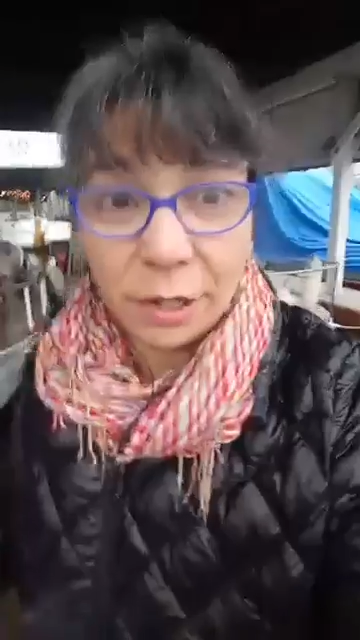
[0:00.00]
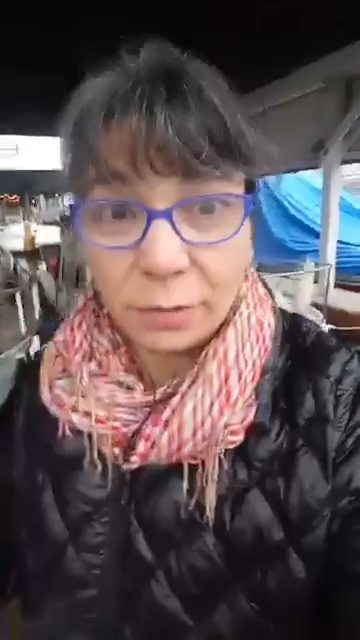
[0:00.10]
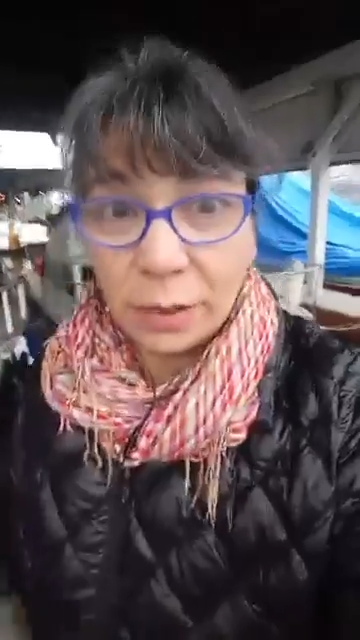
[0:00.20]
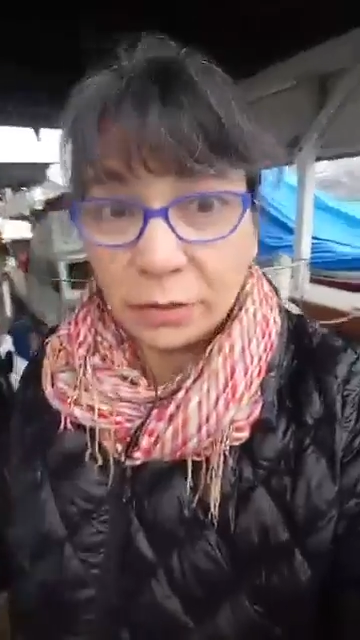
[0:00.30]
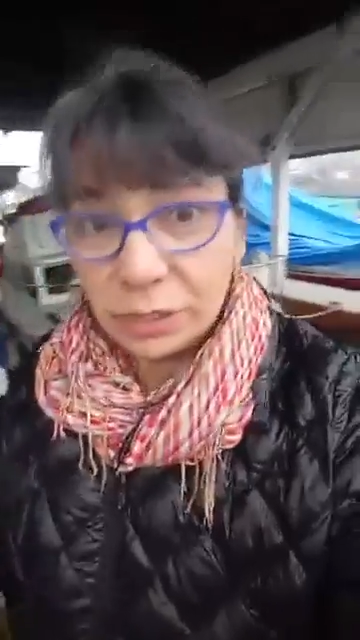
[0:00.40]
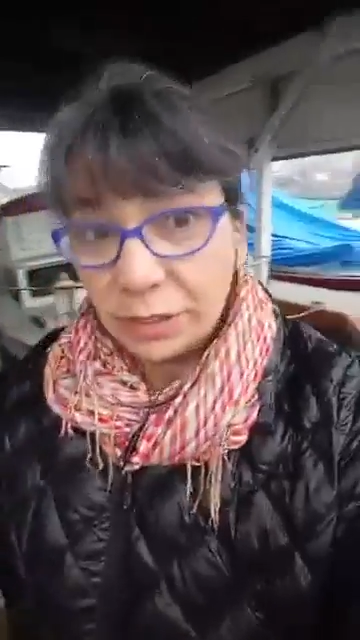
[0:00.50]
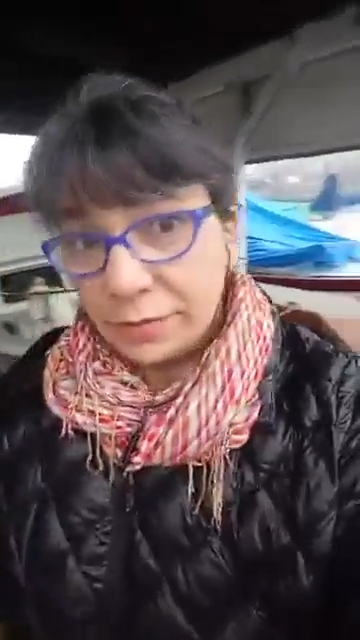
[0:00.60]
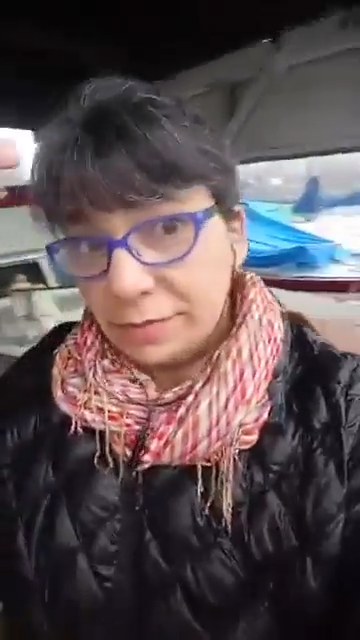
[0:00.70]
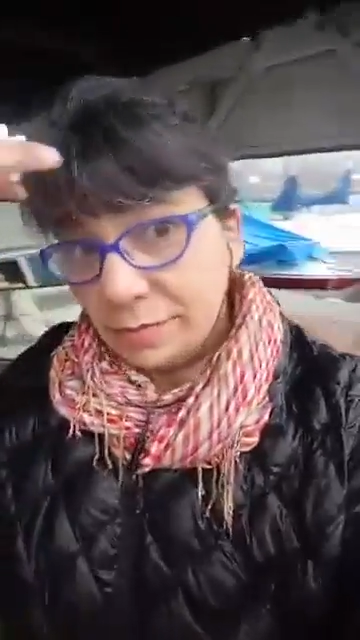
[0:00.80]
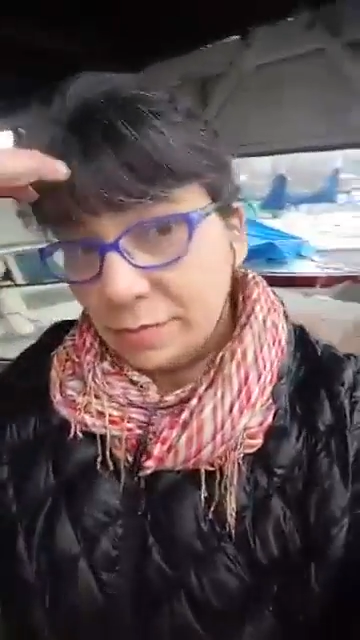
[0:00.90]
our boat.
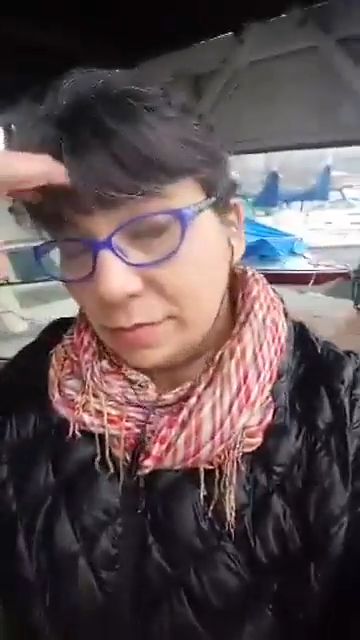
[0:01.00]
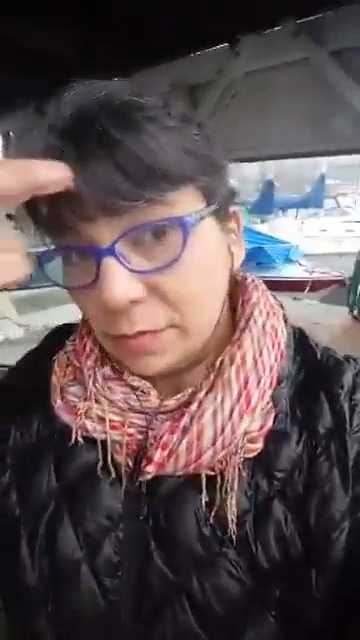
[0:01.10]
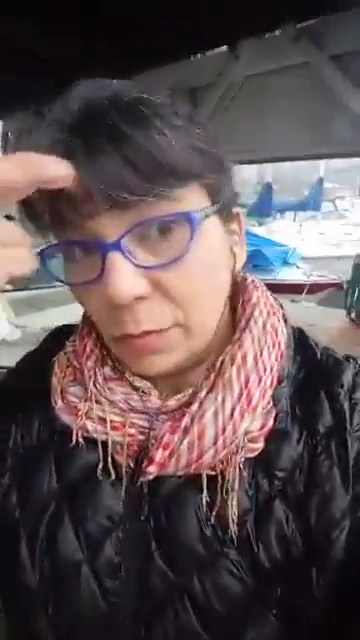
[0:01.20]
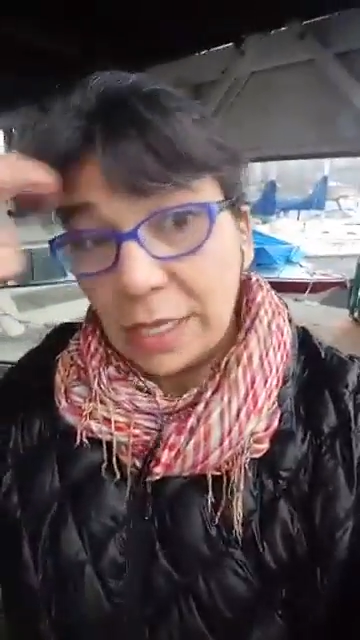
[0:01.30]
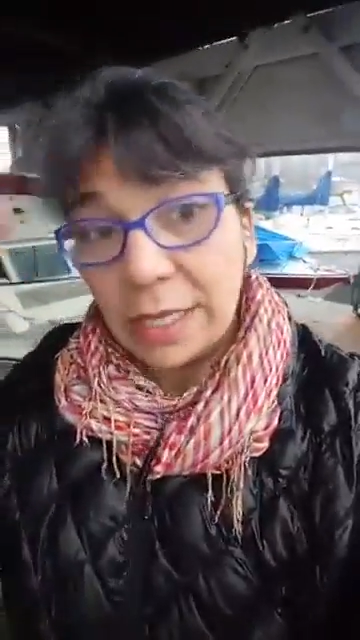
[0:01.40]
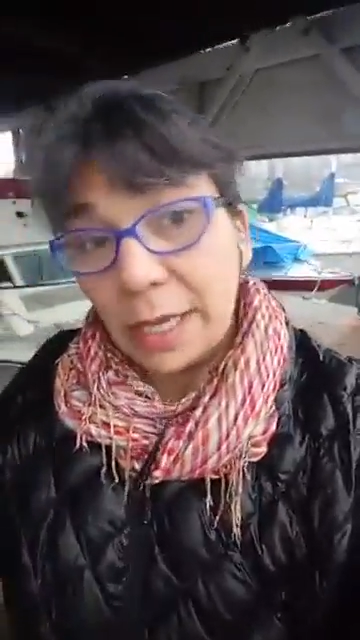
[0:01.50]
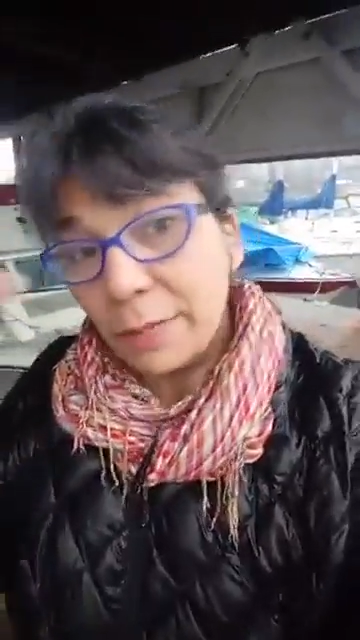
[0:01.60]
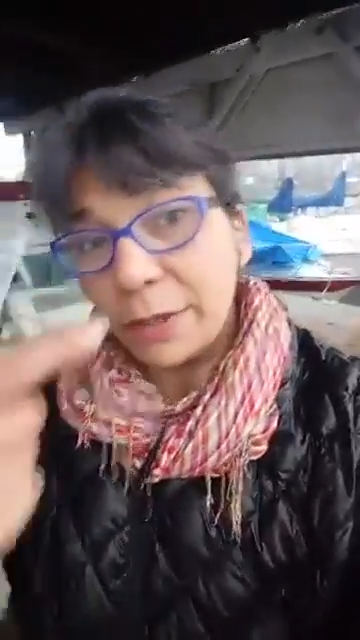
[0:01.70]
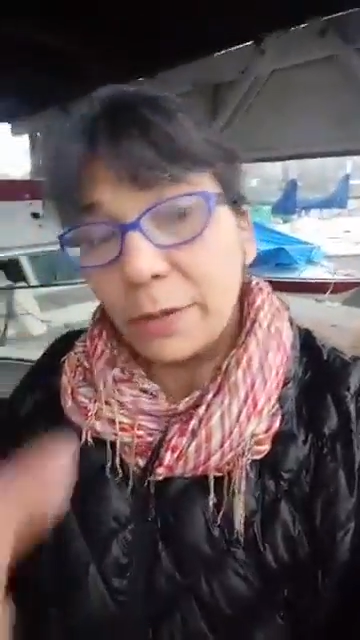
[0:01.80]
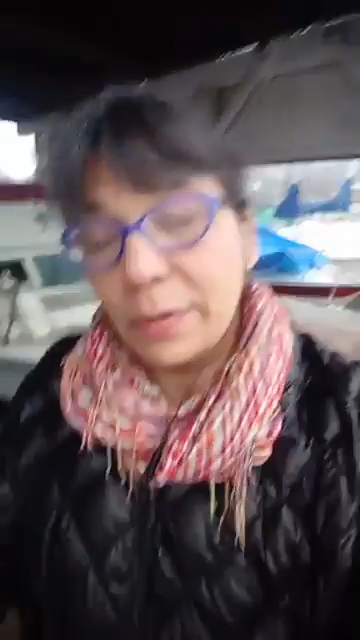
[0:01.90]

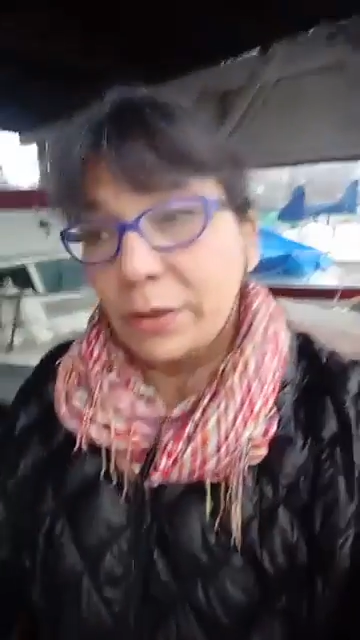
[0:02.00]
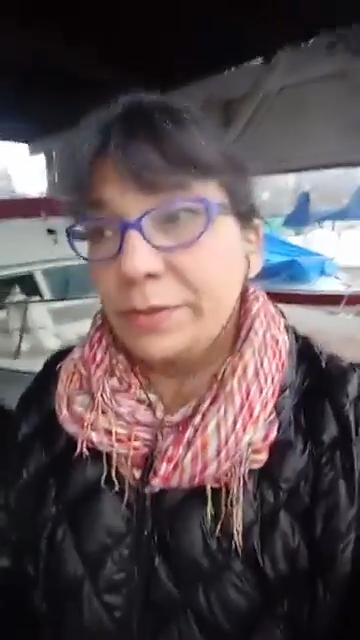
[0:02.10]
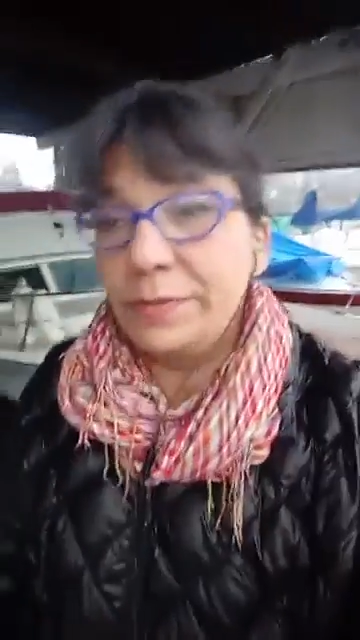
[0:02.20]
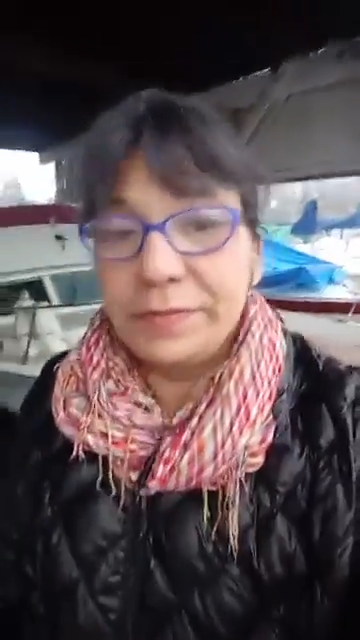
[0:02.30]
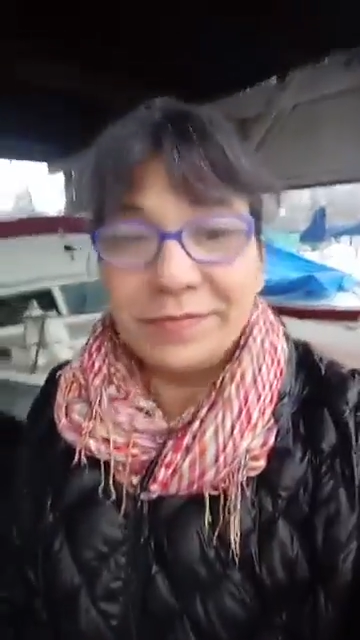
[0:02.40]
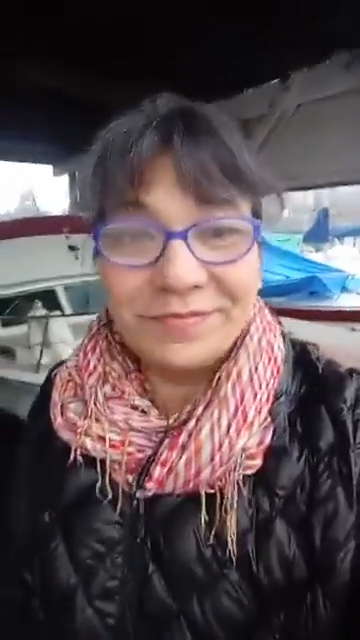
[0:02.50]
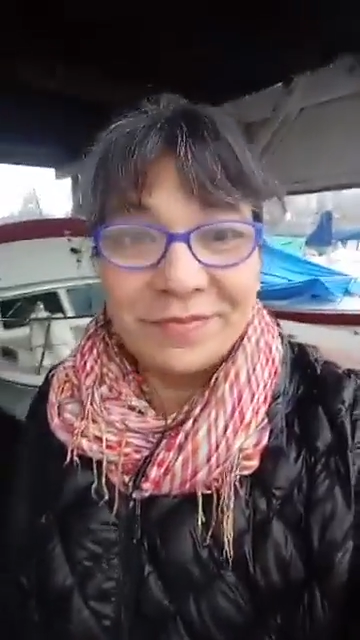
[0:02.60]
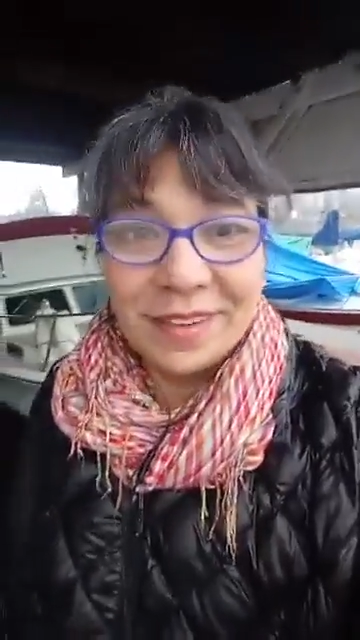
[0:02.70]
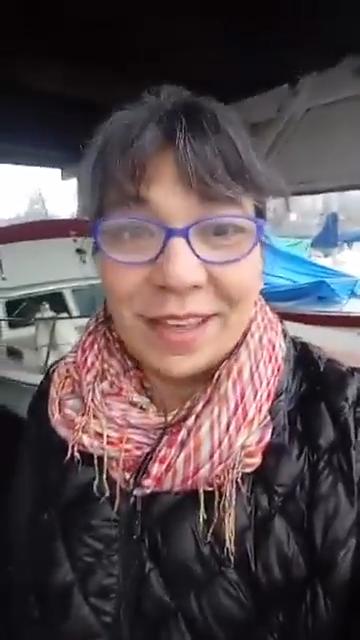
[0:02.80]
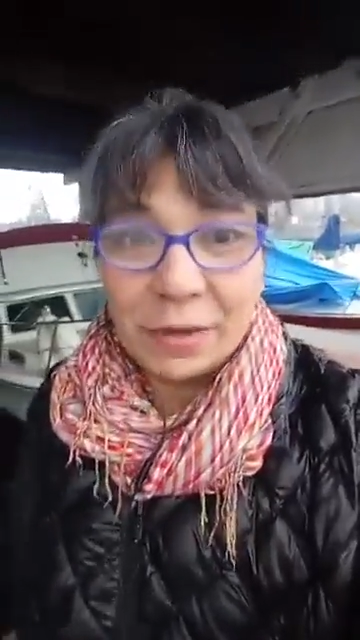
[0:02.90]

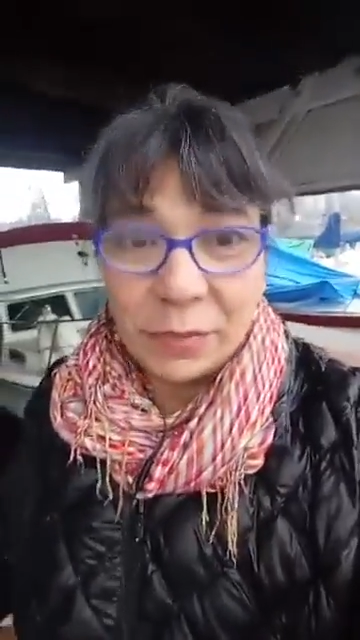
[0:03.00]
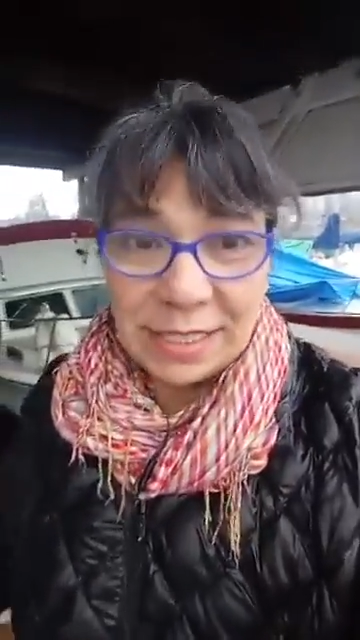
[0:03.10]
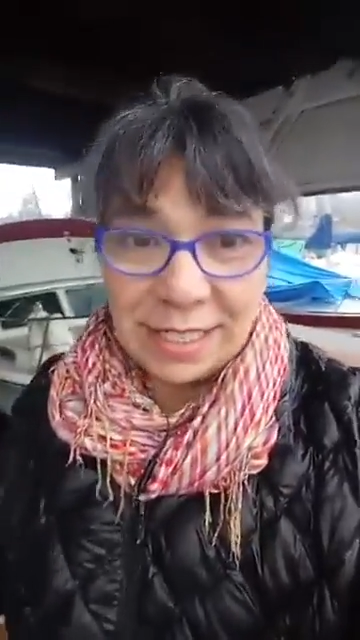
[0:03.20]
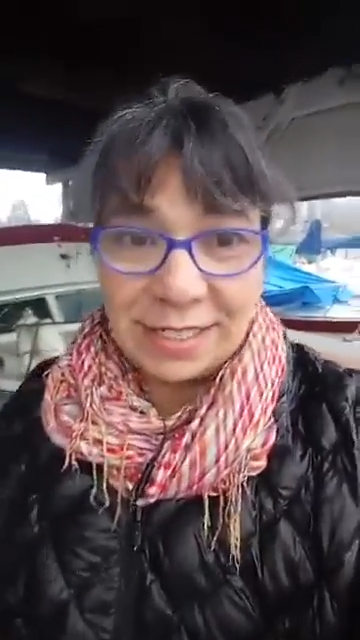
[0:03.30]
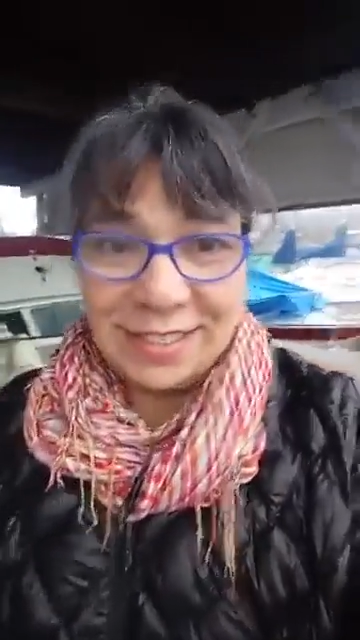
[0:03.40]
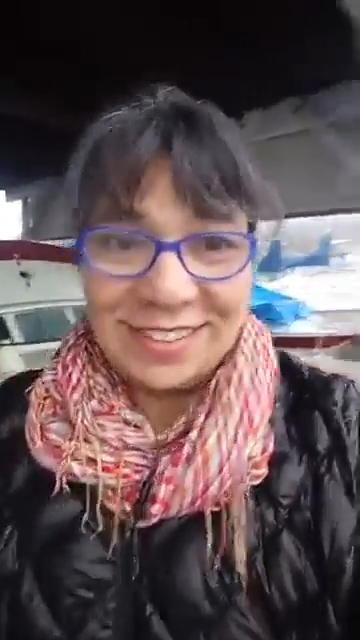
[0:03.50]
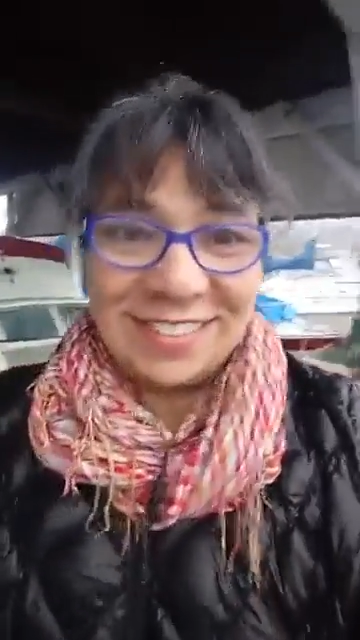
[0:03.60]
And we did.